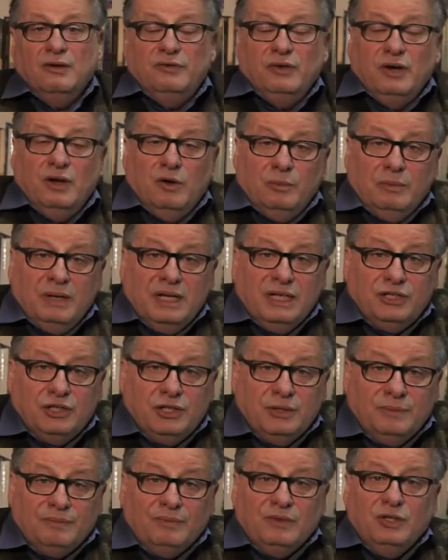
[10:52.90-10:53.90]

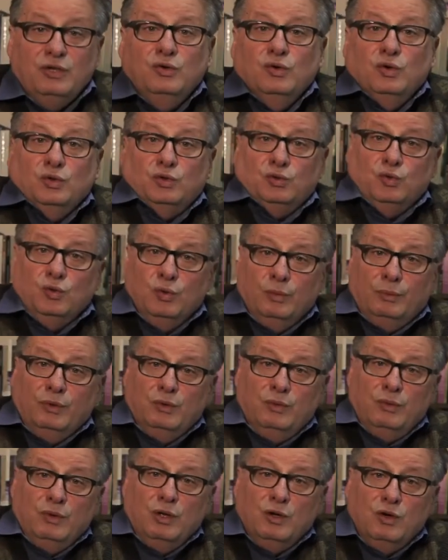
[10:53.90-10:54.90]
Eventually, in October,
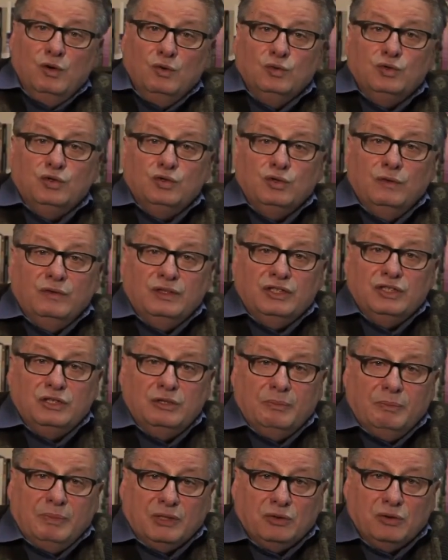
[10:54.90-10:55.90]
the
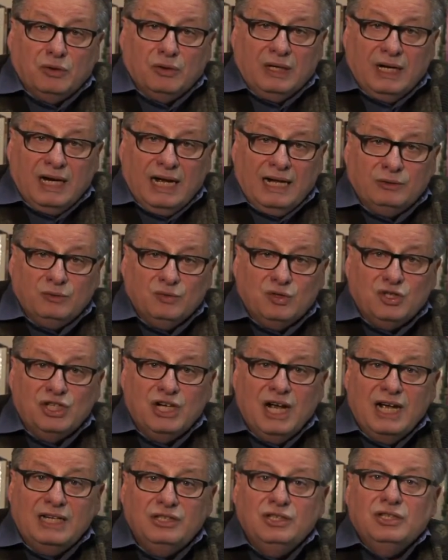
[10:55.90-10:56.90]
Petrograd Soviet,
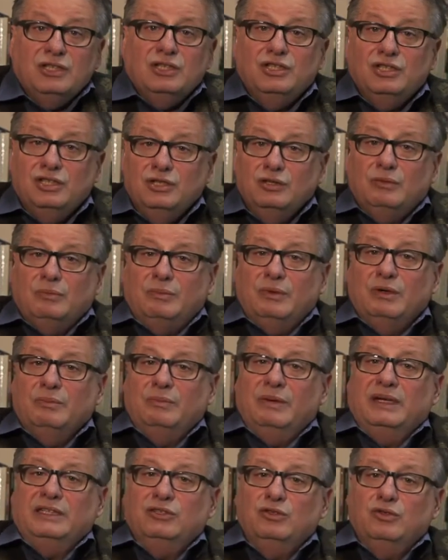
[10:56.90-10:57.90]
now led by the
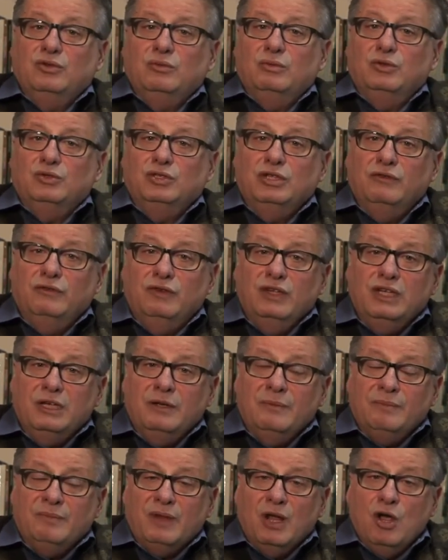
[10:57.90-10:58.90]
Bolshevik Party,
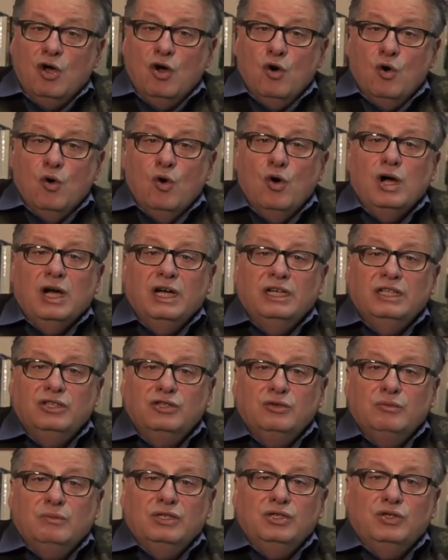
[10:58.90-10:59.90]

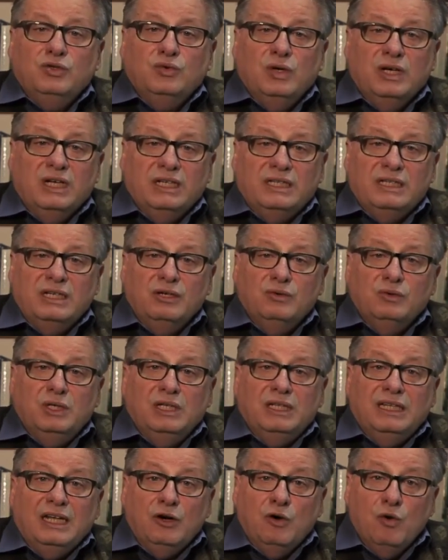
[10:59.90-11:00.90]
organized an
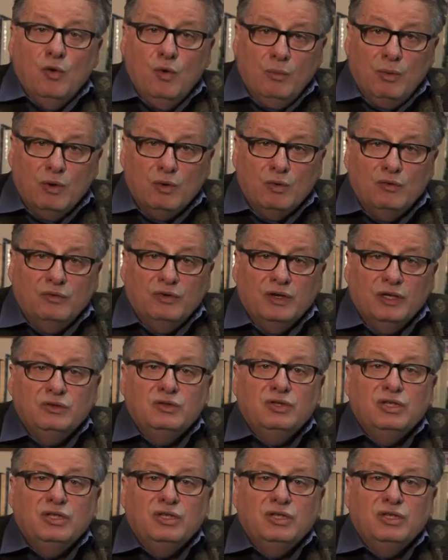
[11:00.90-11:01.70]
insurrection that overthrew the